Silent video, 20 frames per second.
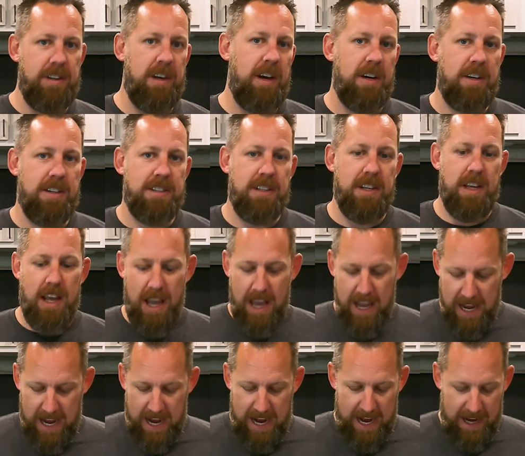ducts,
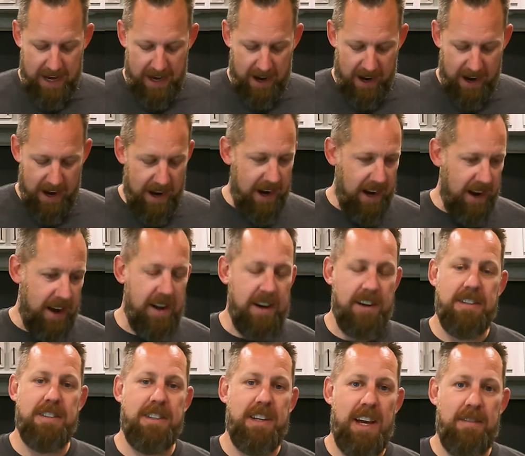and I
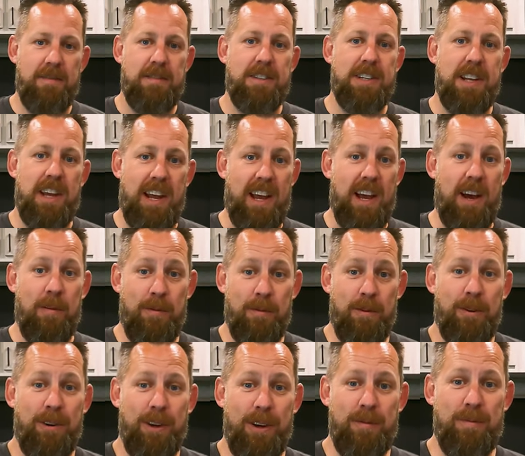honestly have to say
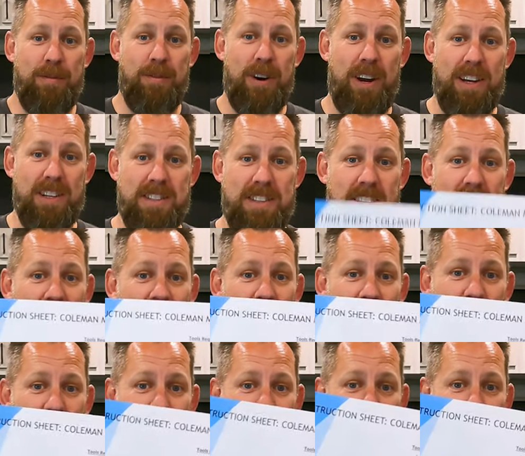I'm really impressed.
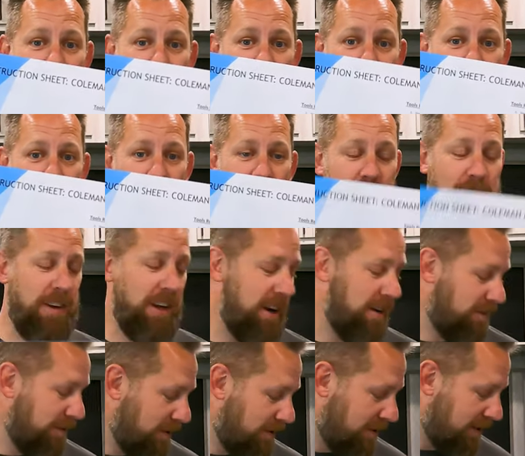So the RV
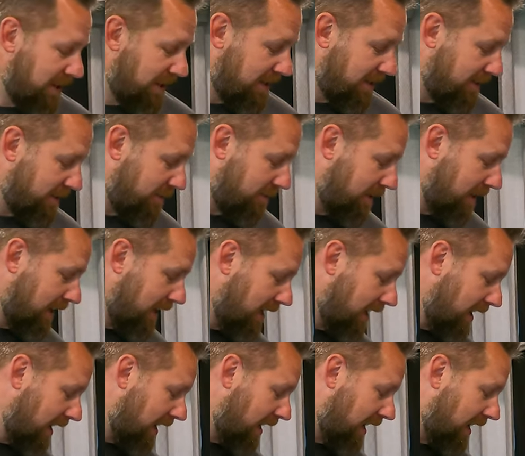Airflow system,
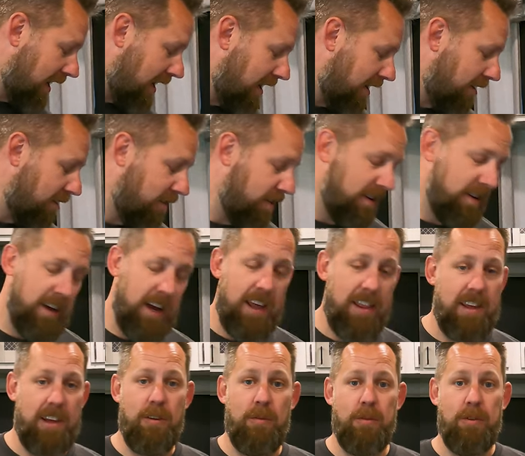I
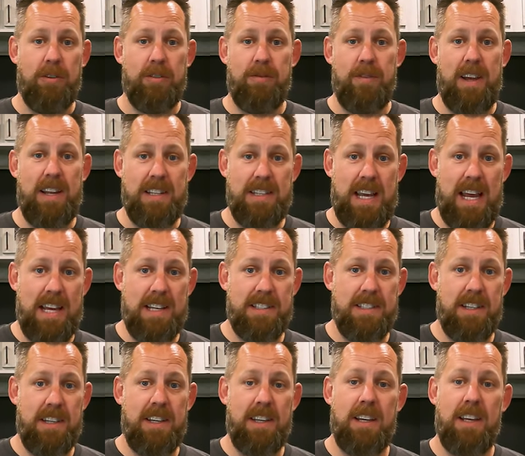think it works
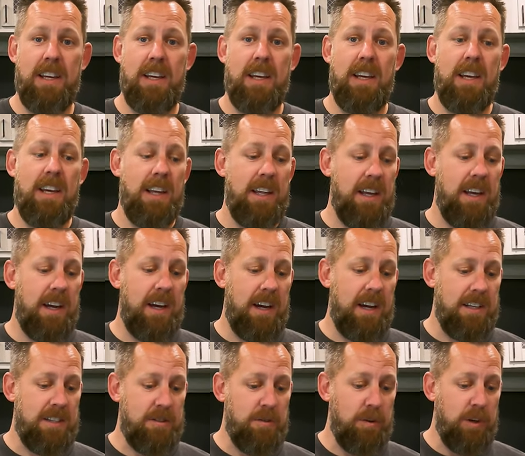fantastic.
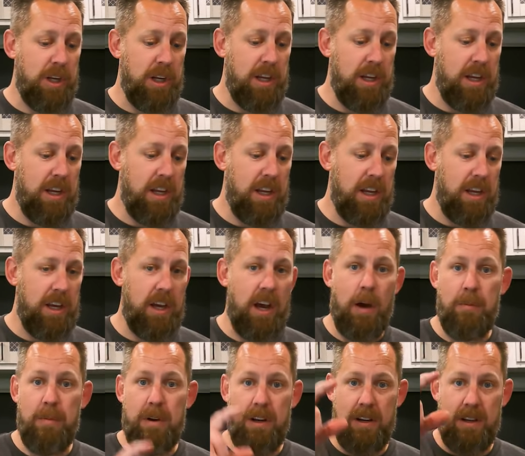So
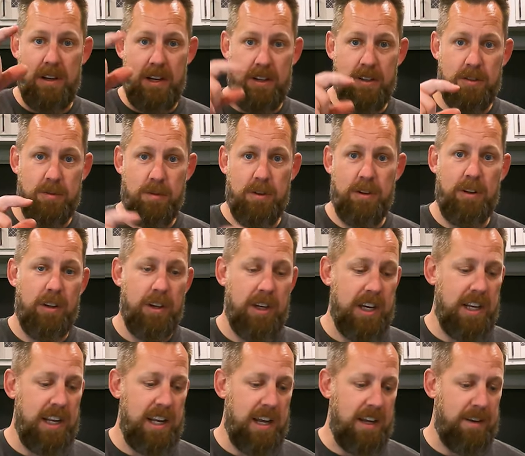here's what we're
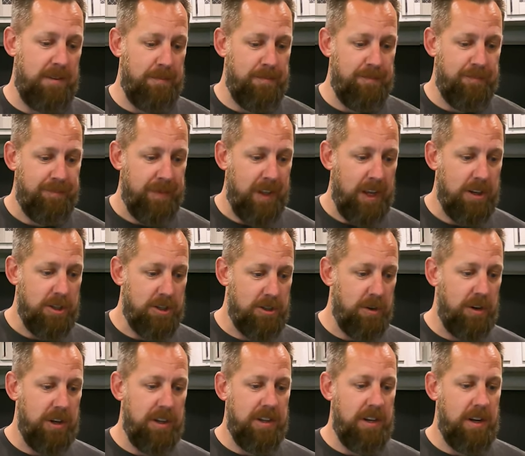looking at. I'll
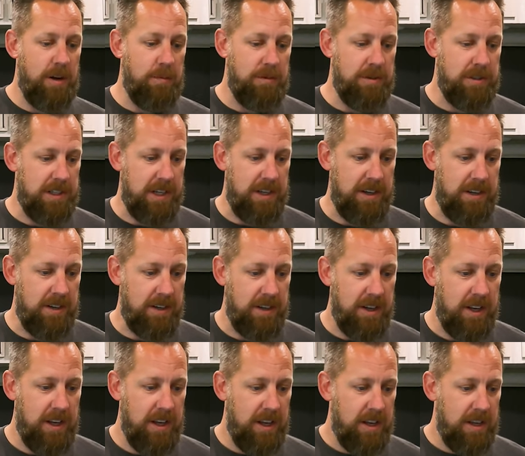show you the numbers here.
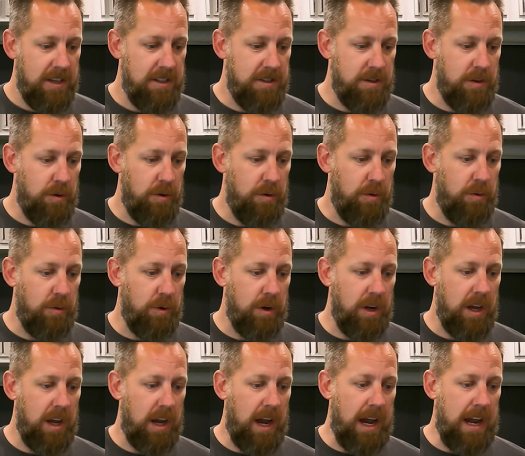So
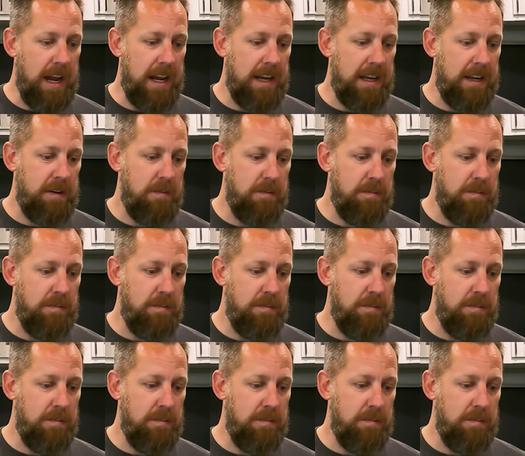I